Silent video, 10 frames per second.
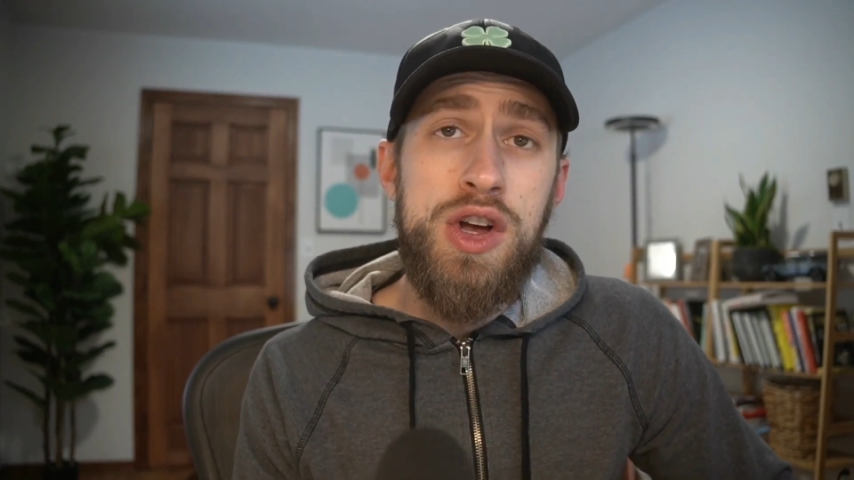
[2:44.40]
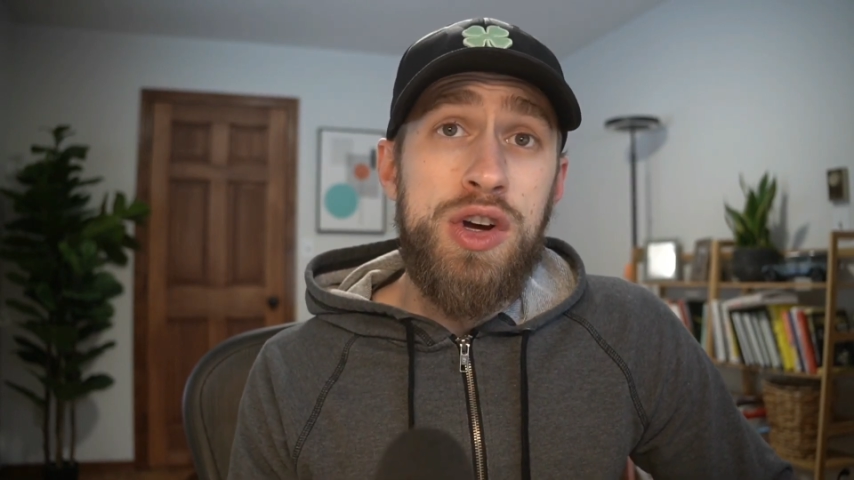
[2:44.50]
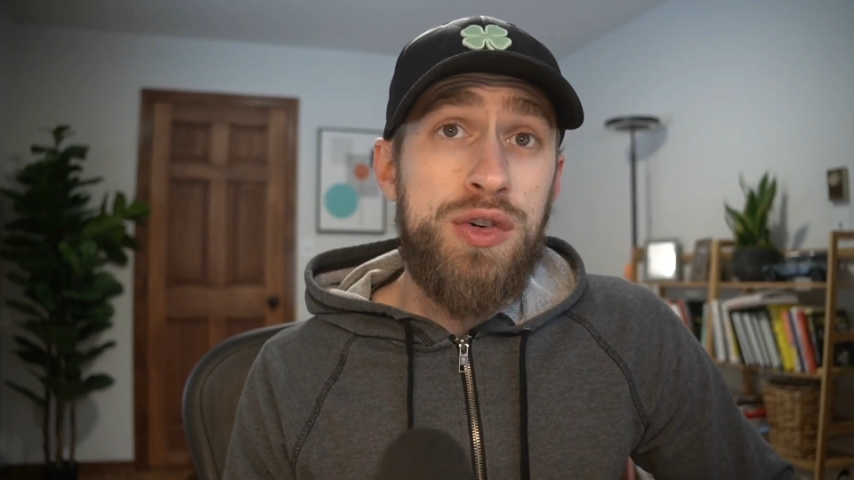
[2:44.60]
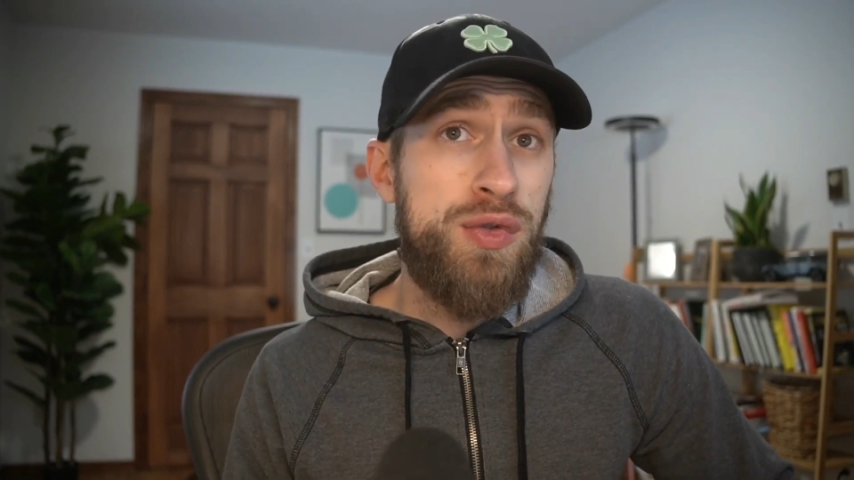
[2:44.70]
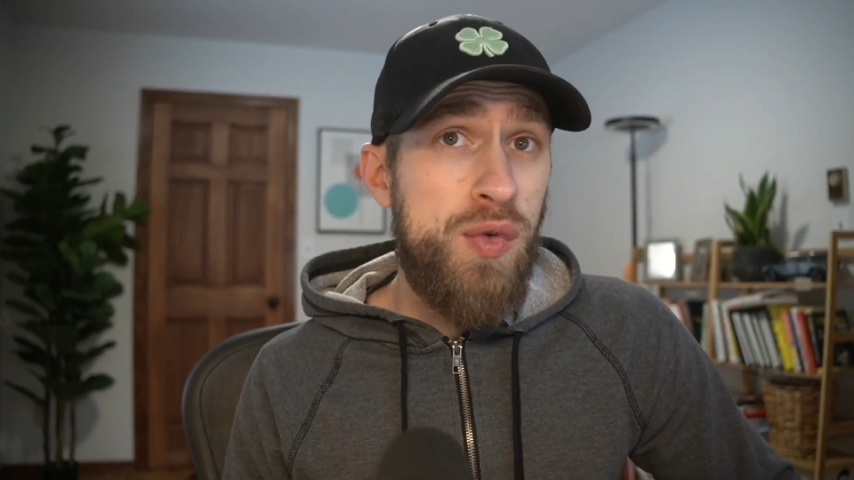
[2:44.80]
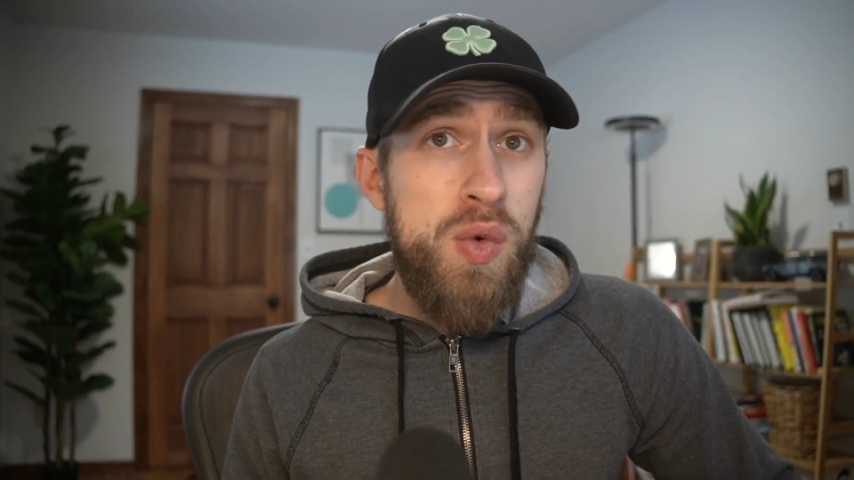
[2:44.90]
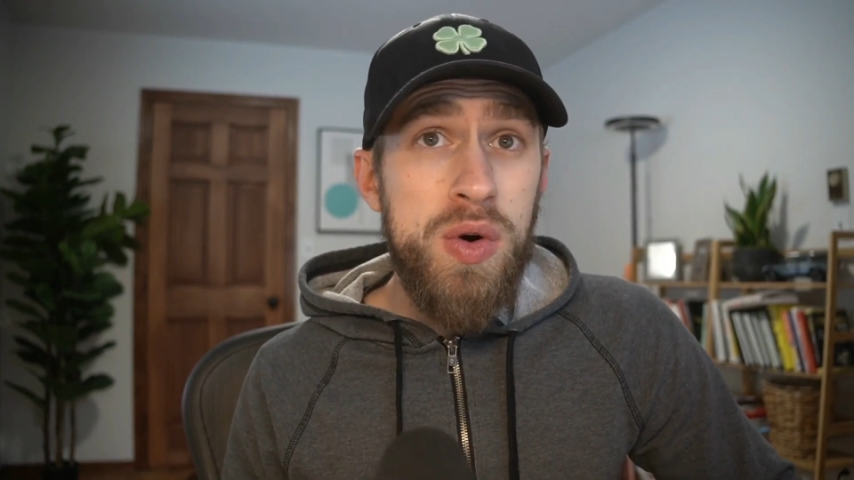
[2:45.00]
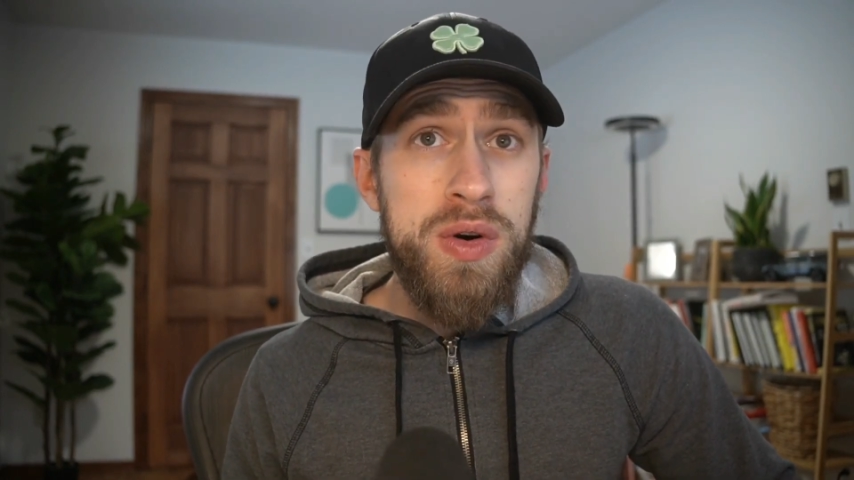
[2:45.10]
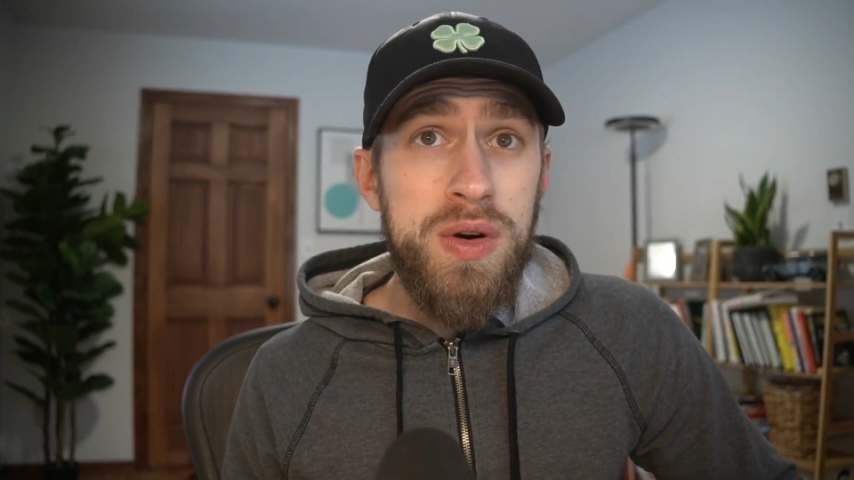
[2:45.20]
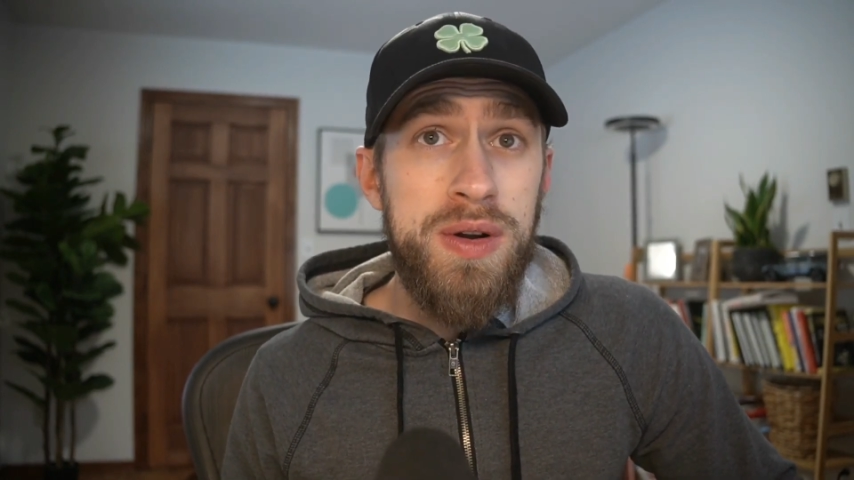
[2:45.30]

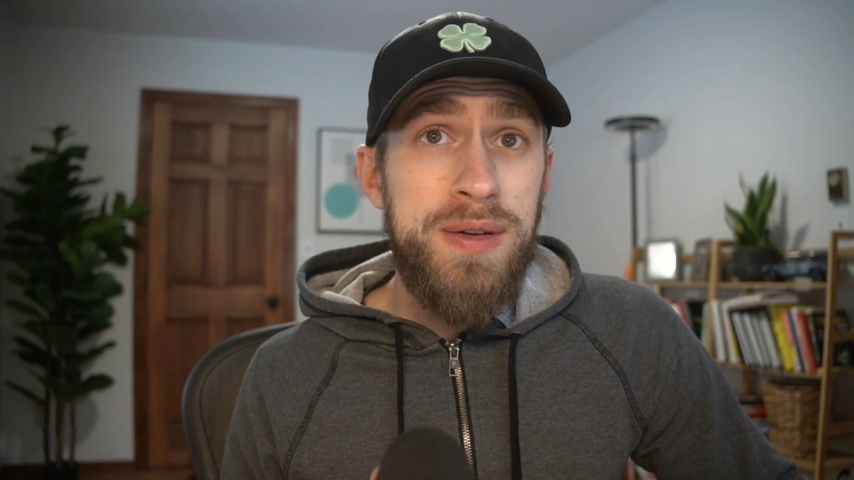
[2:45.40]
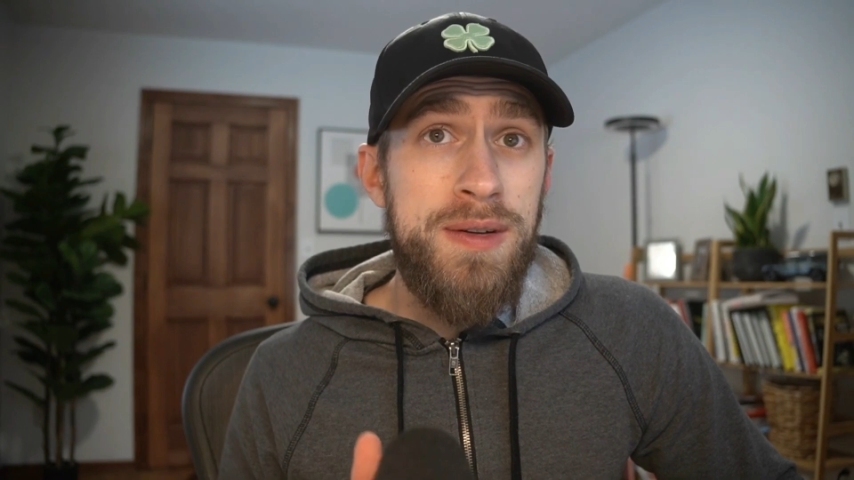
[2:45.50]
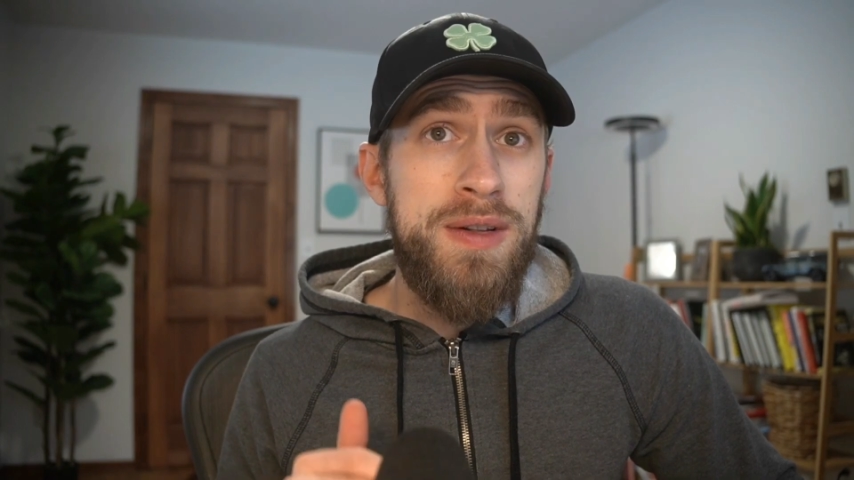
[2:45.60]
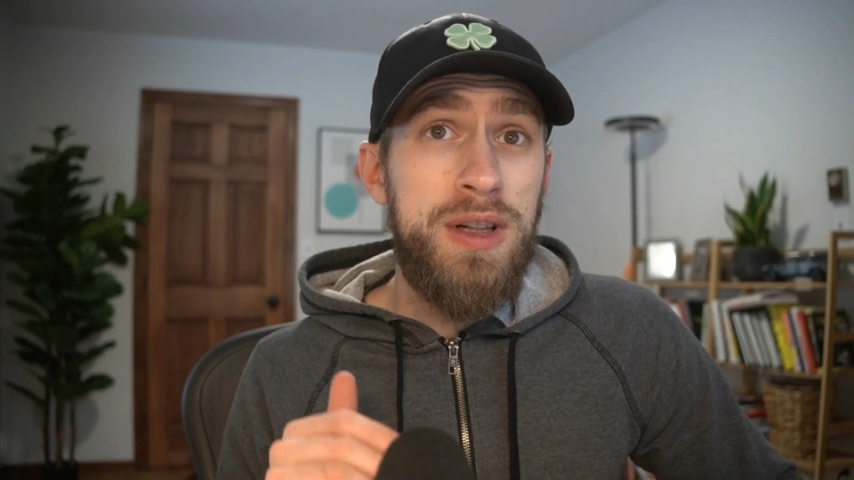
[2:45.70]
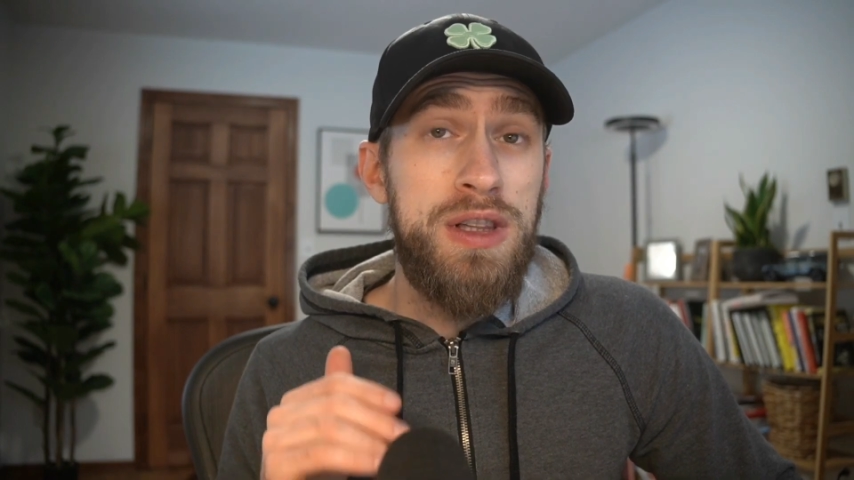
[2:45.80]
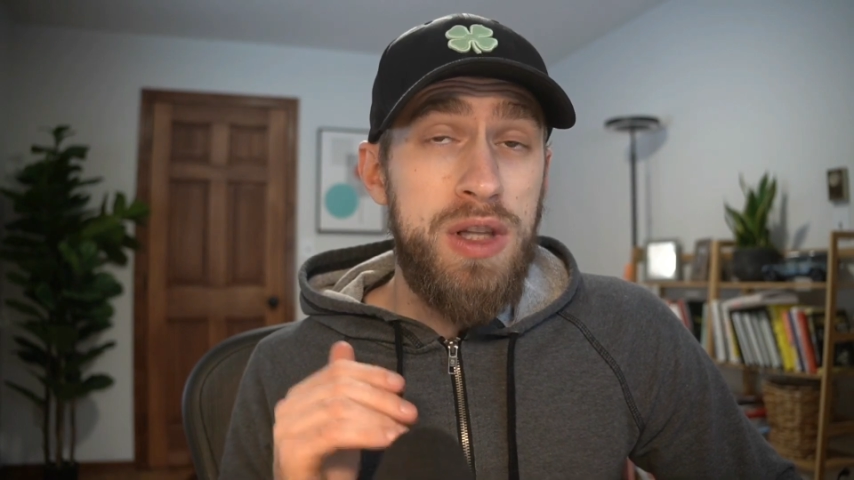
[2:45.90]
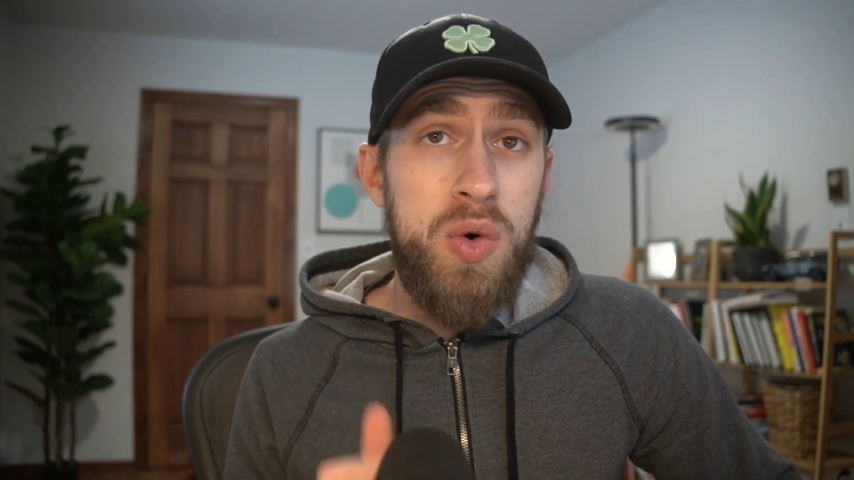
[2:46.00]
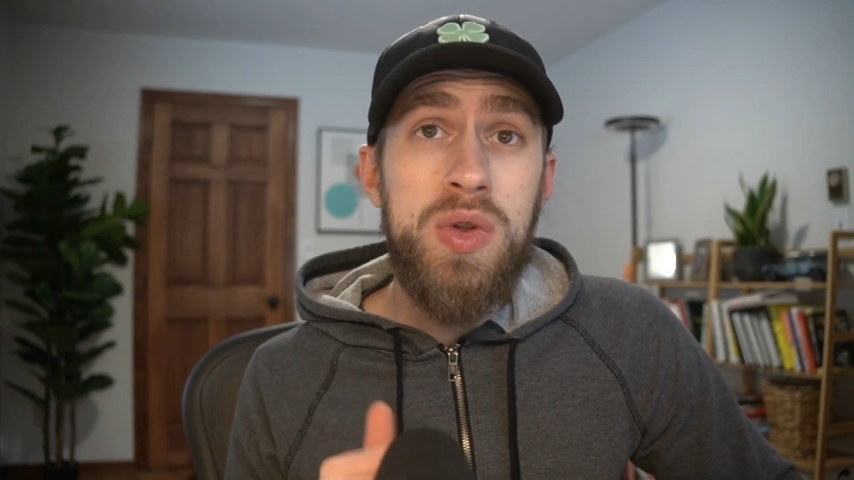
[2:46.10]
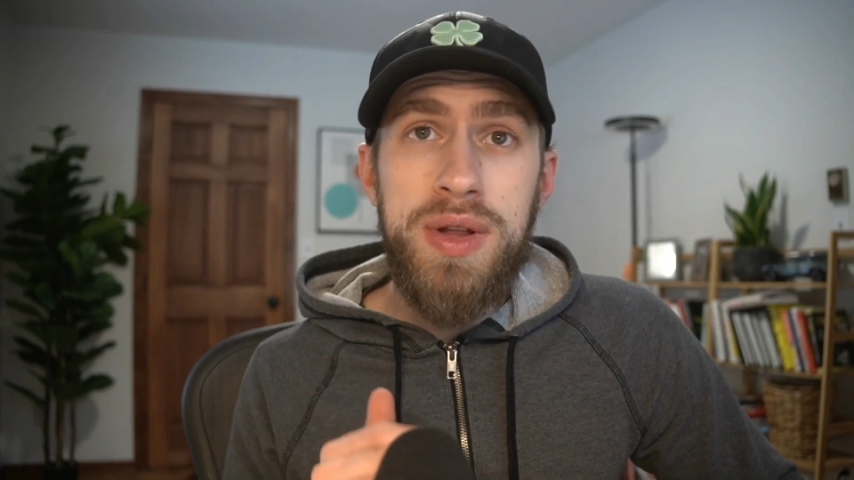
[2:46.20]
For local